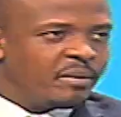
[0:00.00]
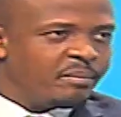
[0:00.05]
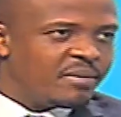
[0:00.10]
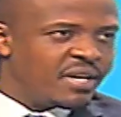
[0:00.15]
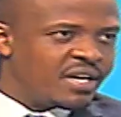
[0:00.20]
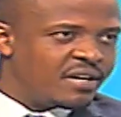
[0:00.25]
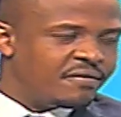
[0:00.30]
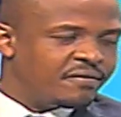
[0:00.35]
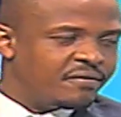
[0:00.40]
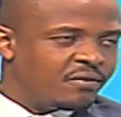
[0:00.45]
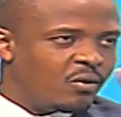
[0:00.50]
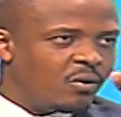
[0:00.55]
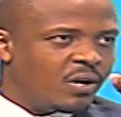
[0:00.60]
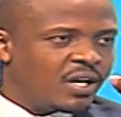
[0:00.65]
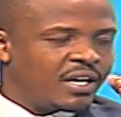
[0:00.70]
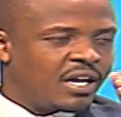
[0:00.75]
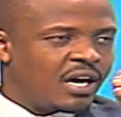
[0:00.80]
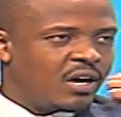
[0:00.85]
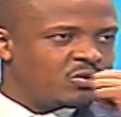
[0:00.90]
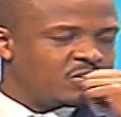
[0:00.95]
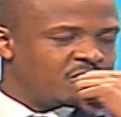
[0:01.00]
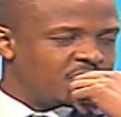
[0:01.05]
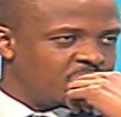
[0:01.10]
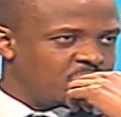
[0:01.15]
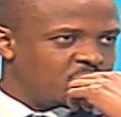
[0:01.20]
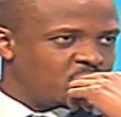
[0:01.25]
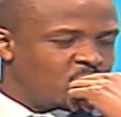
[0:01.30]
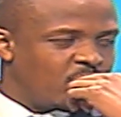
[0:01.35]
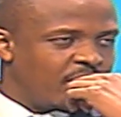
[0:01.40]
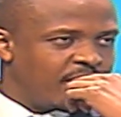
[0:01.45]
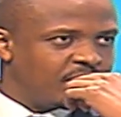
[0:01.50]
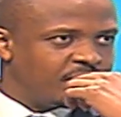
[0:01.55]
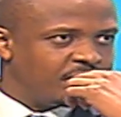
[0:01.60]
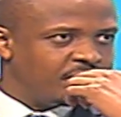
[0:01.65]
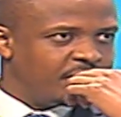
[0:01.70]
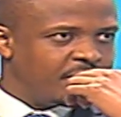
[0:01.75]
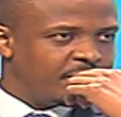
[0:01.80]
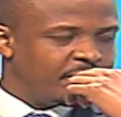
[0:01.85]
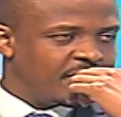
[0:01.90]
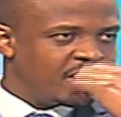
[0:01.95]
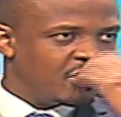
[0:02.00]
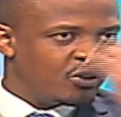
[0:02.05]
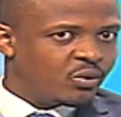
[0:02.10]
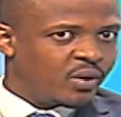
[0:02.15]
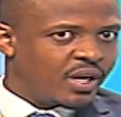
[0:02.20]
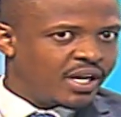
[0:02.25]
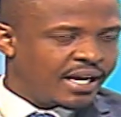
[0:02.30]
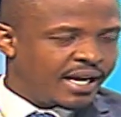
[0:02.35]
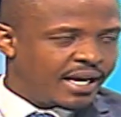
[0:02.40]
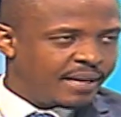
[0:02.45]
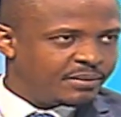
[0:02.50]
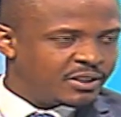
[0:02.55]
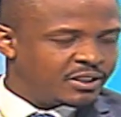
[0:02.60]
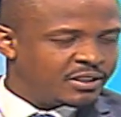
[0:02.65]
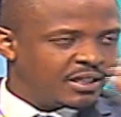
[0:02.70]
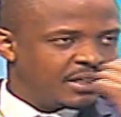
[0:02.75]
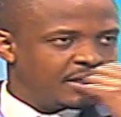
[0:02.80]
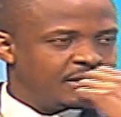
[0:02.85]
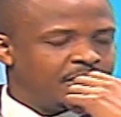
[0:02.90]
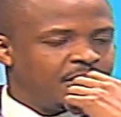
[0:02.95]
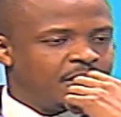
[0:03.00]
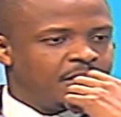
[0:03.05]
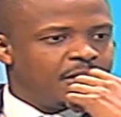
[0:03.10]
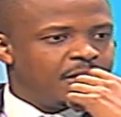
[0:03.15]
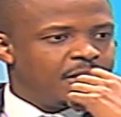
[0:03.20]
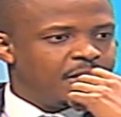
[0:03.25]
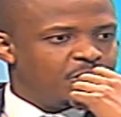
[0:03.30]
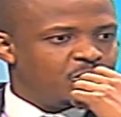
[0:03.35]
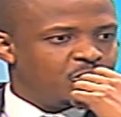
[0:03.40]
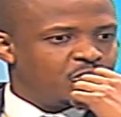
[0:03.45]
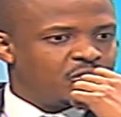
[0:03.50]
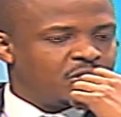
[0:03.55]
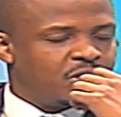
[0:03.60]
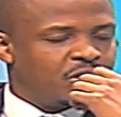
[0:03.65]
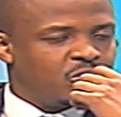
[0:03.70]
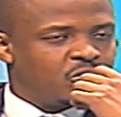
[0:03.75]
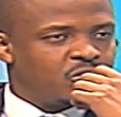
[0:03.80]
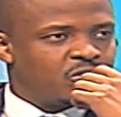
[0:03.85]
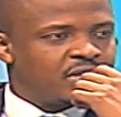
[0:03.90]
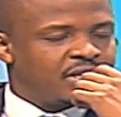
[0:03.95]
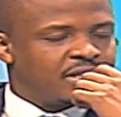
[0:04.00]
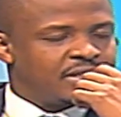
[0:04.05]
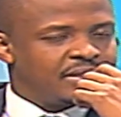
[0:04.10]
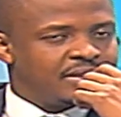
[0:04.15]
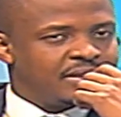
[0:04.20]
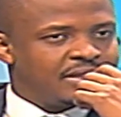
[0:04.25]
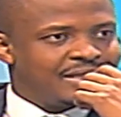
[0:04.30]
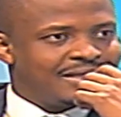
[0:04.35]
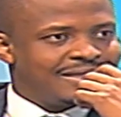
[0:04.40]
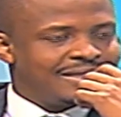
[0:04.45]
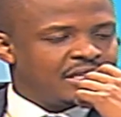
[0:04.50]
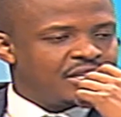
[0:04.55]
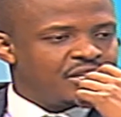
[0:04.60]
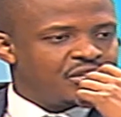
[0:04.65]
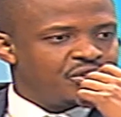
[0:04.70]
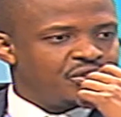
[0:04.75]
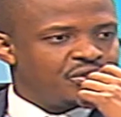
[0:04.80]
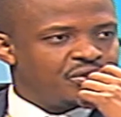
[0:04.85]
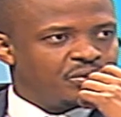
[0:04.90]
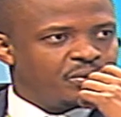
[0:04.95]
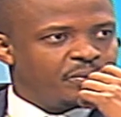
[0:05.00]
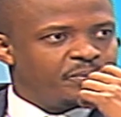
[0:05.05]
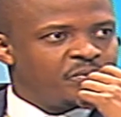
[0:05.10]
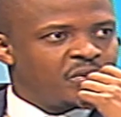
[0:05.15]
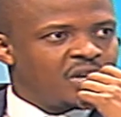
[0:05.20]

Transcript: Big Four and housing is one of them, and U N Habitat uh, mostly looks at this issue,